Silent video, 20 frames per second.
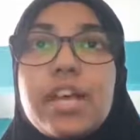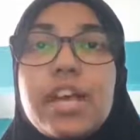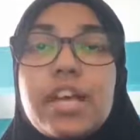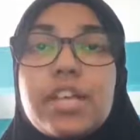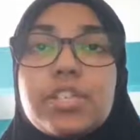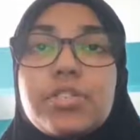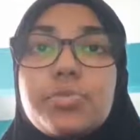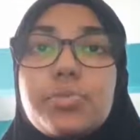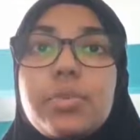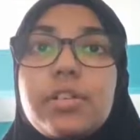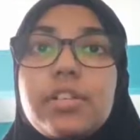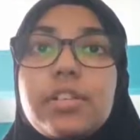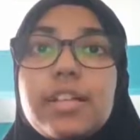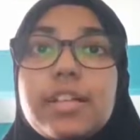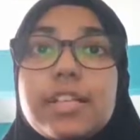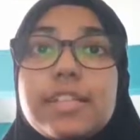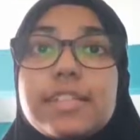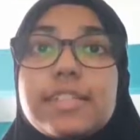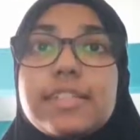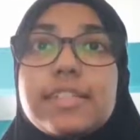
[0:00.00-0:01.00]
as well
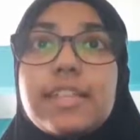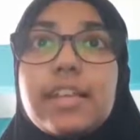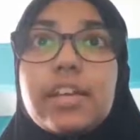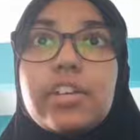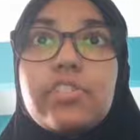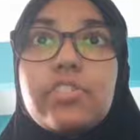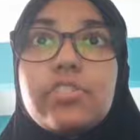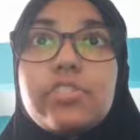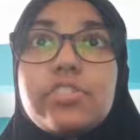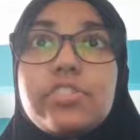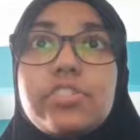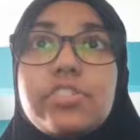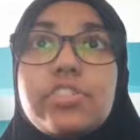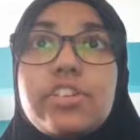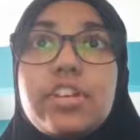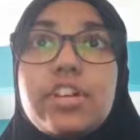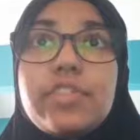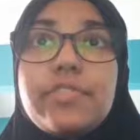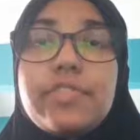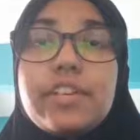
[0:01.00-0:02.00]
as technology
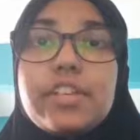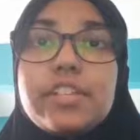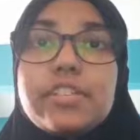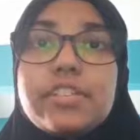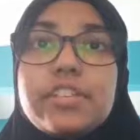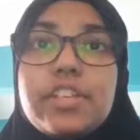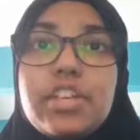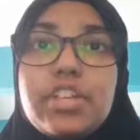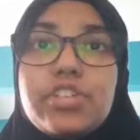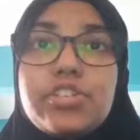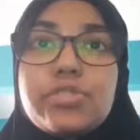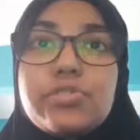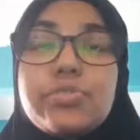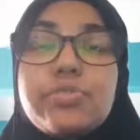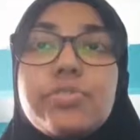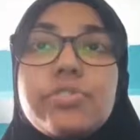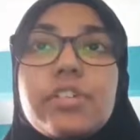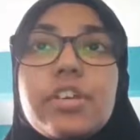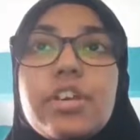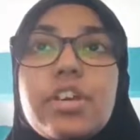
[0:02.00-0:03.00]
governance
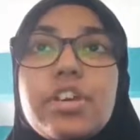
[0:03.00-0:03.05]
issues